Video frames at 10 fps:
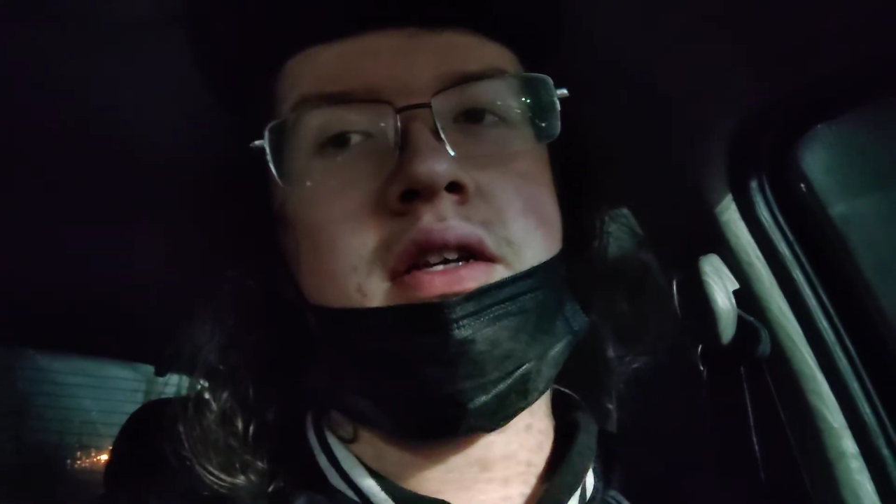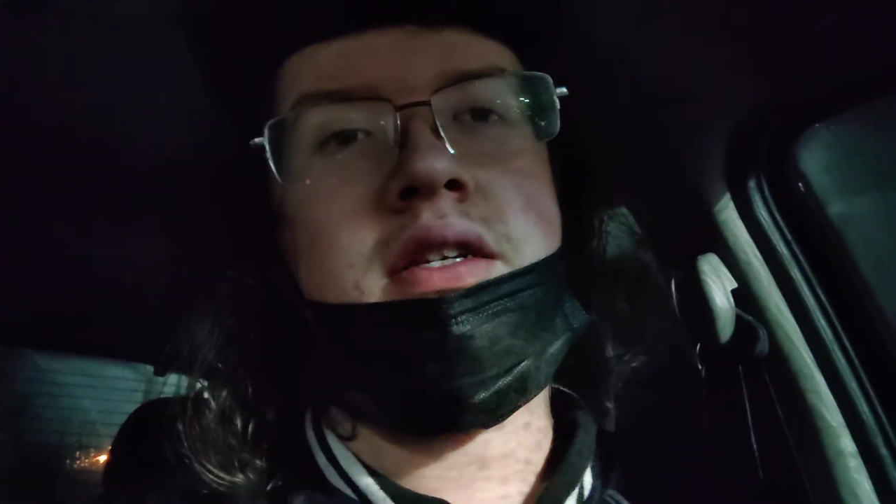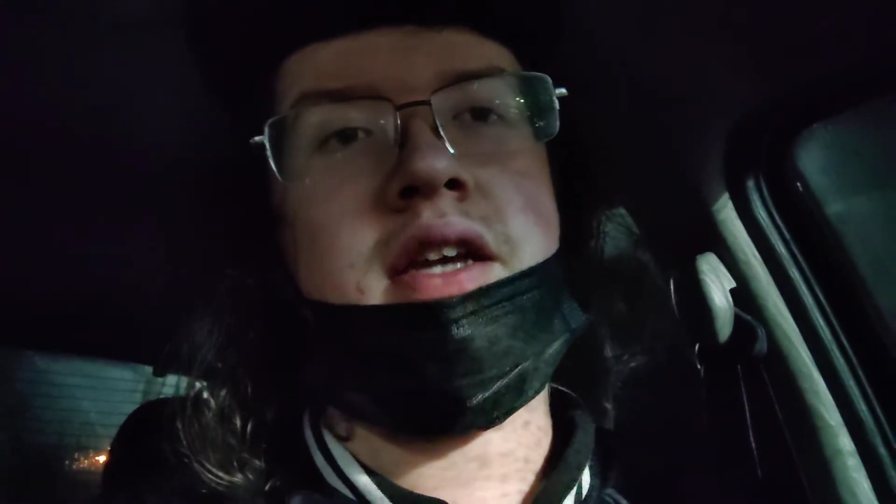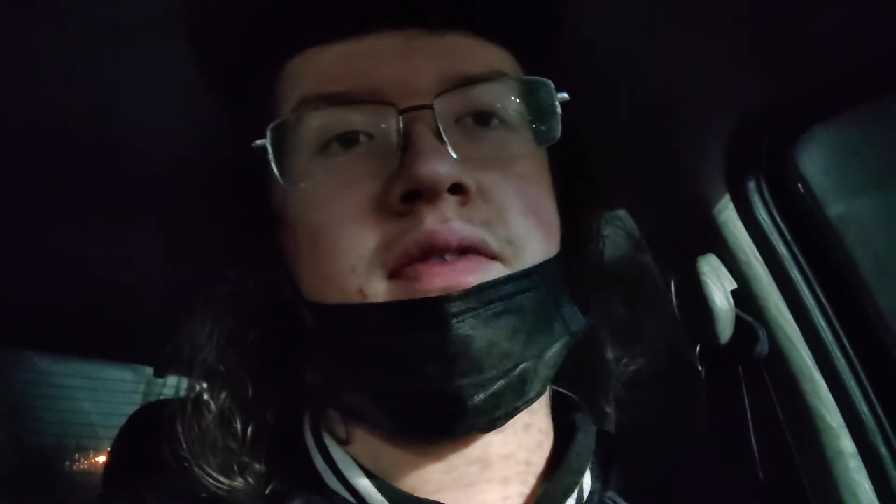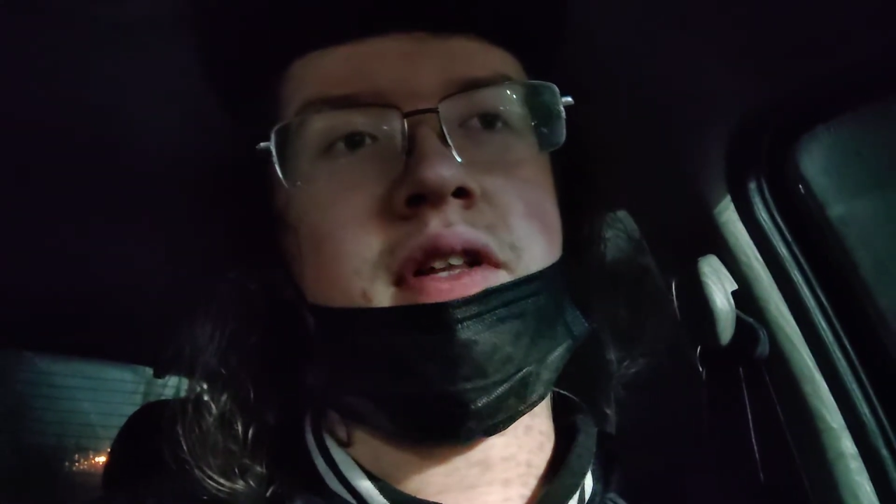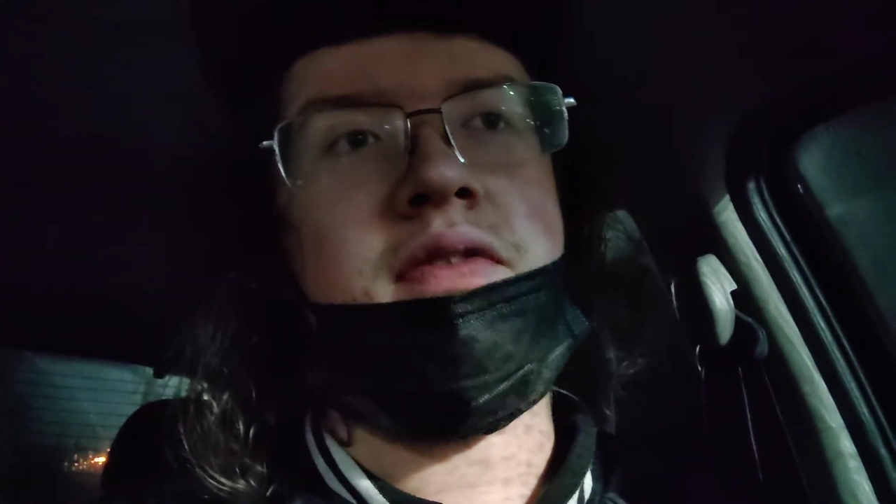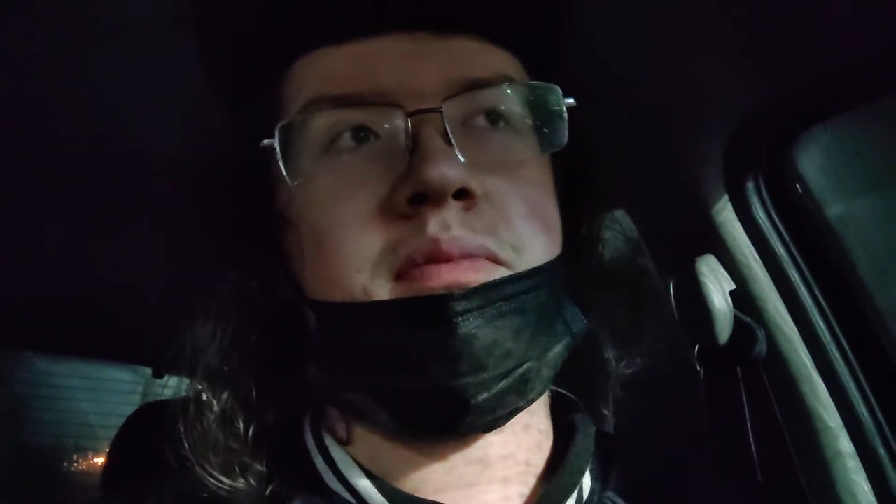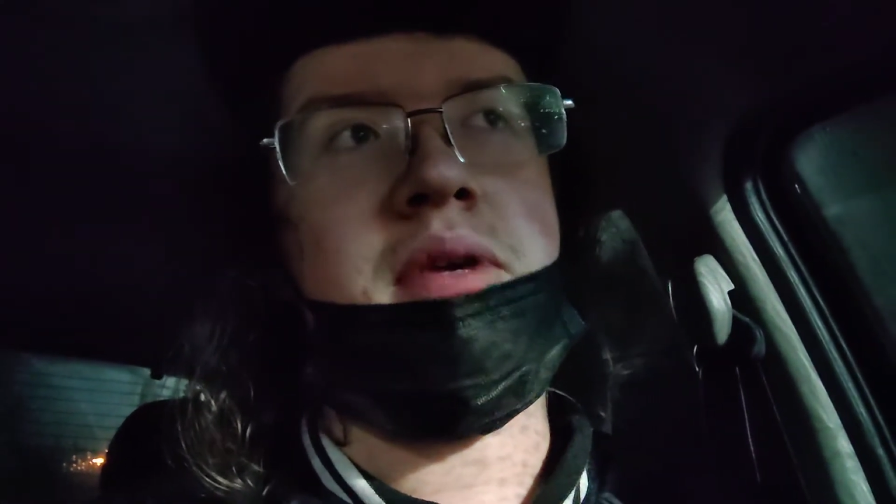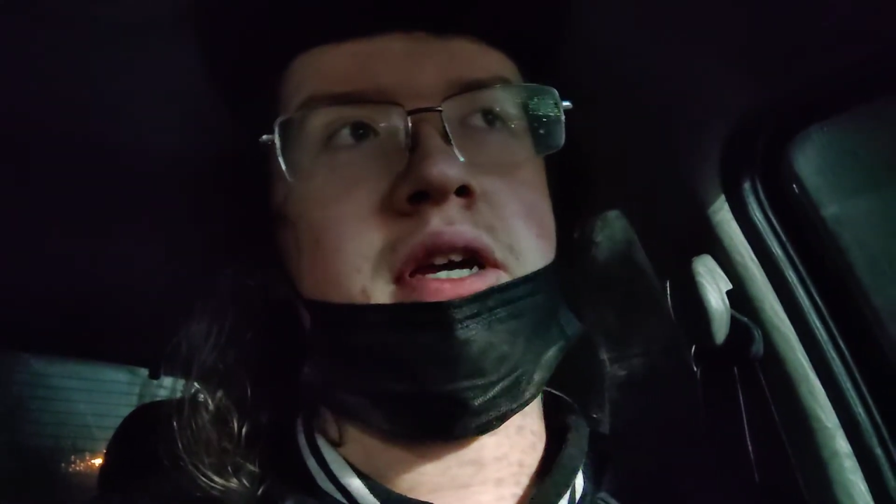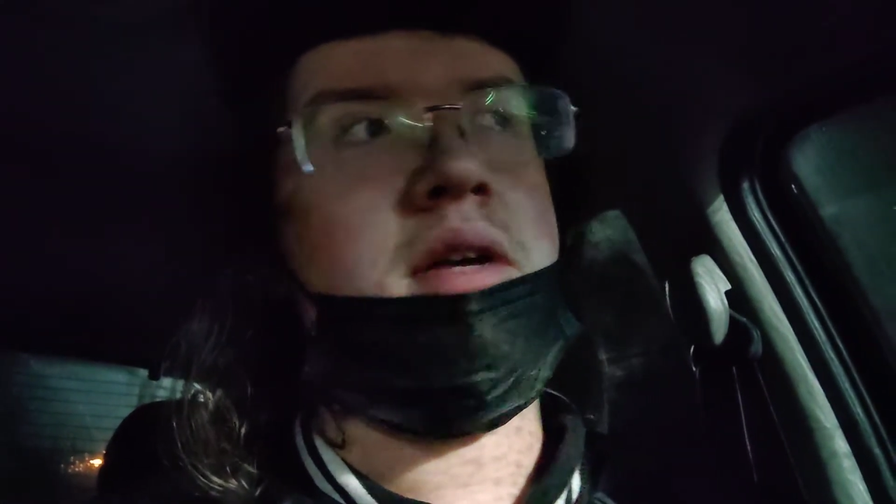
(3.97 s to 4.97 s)

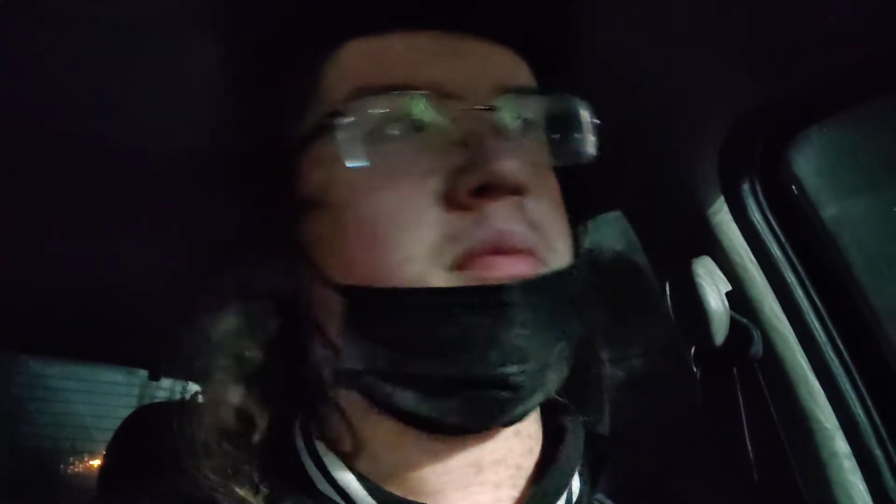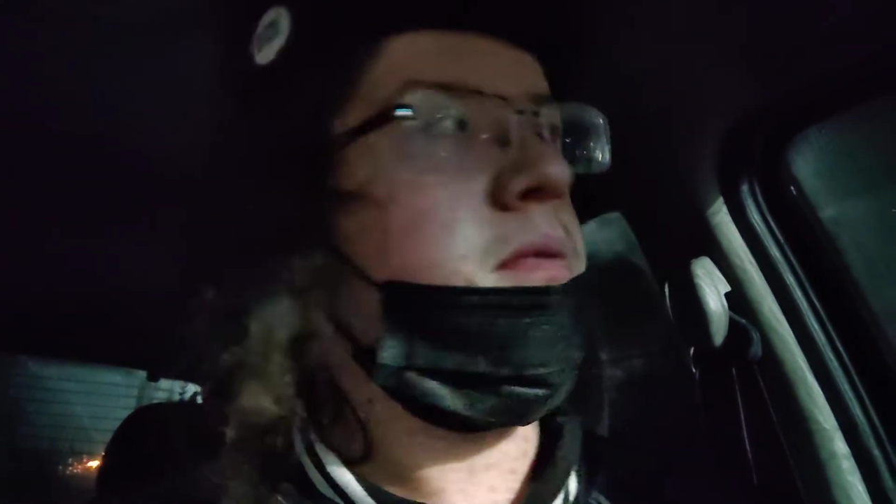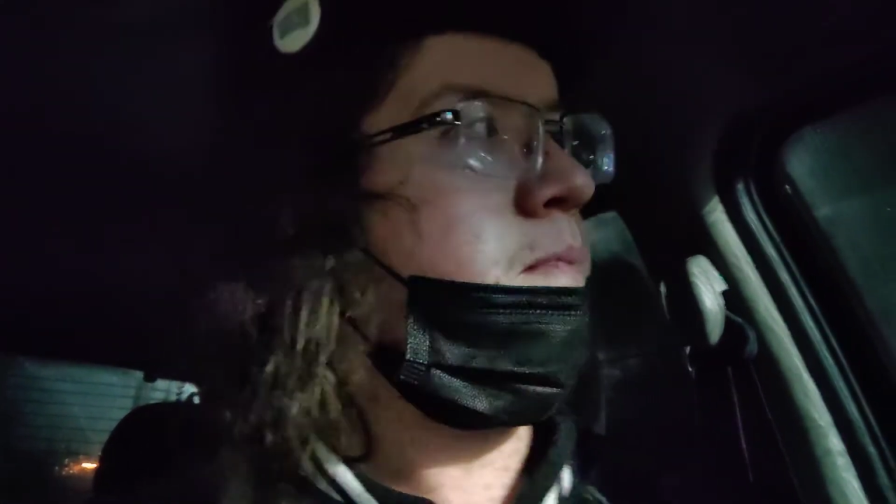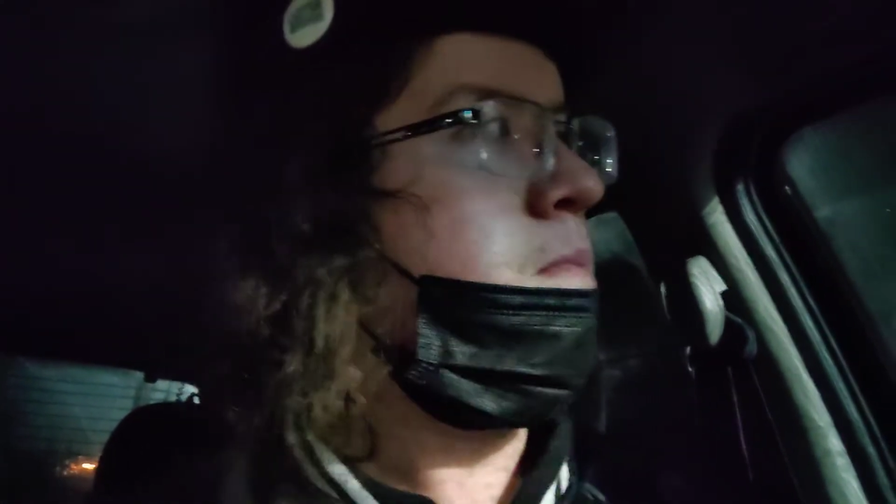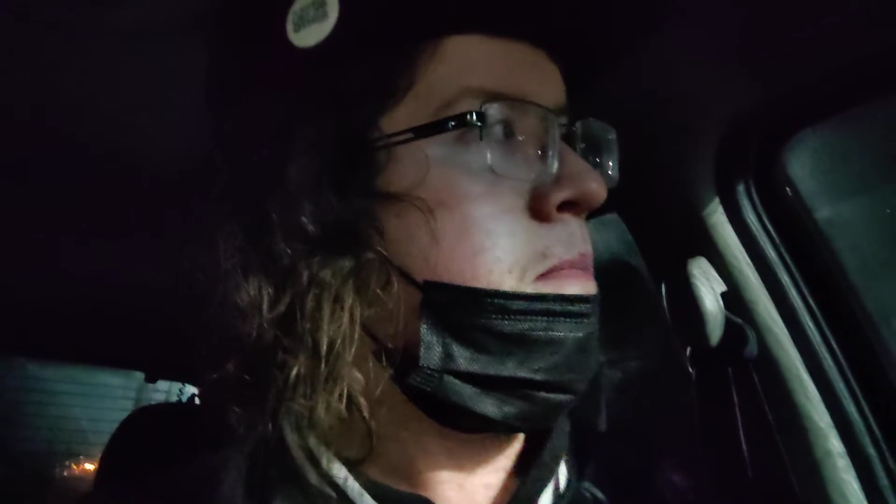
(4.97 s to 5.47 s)
7:11 p.m.